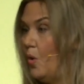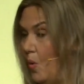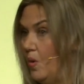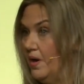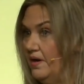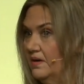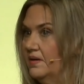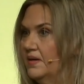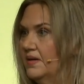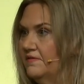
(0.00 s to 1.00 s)
Or
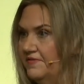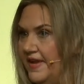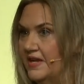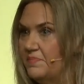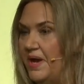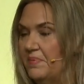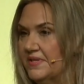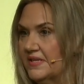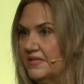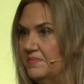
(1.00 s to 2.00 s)
flagged by a
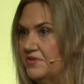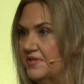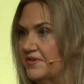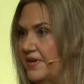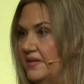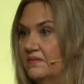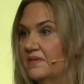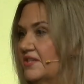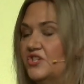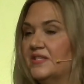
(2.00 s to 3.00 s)
pulse oximetry screen.
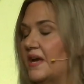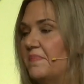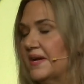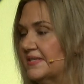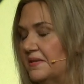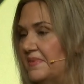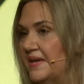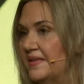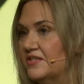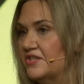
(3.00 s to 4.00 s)
That's just
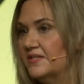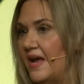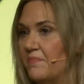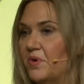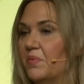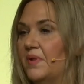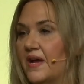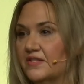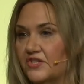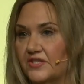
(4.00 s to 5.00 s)
hypoxemia. That's just abnormal
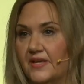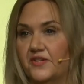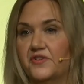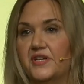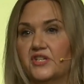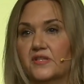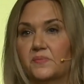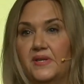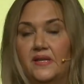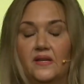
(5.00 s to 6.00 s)
oxygen saturations.
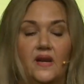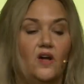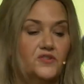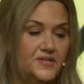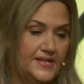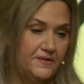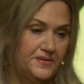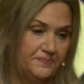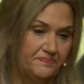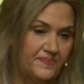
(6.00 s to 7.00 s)
We needed ultrasound.
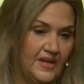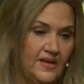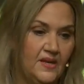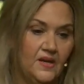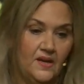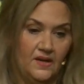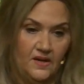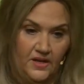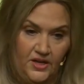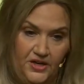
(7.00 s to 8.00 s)

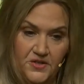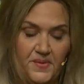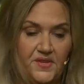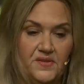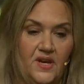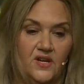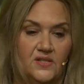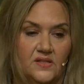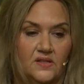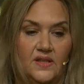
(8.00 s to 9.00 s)
Here's what those
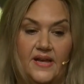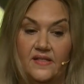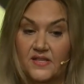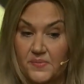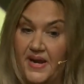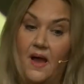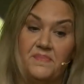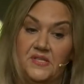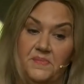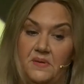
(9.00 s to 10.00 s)
carts look like. This one
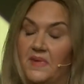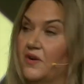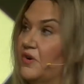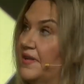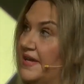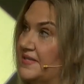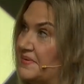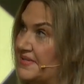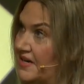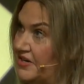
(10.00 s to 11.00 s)
happens to me in Mongolia, so
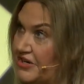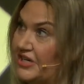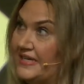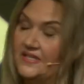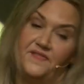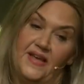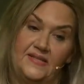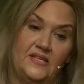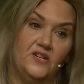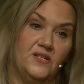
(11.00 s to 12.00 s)
it's not nearly as
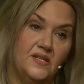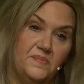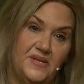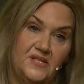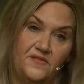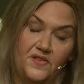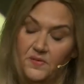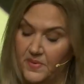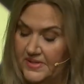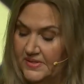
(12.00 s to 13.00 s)
fancy or as expensive as
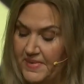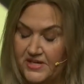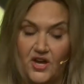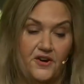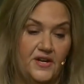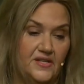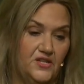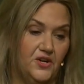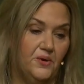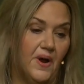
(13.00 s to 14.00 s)
the ones my daughter gets
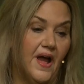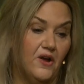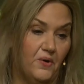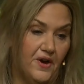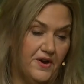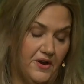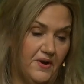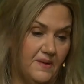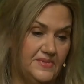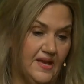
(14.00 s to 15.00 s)
her
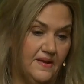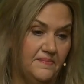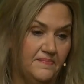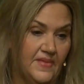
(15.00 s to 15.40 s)
echocardiograms on.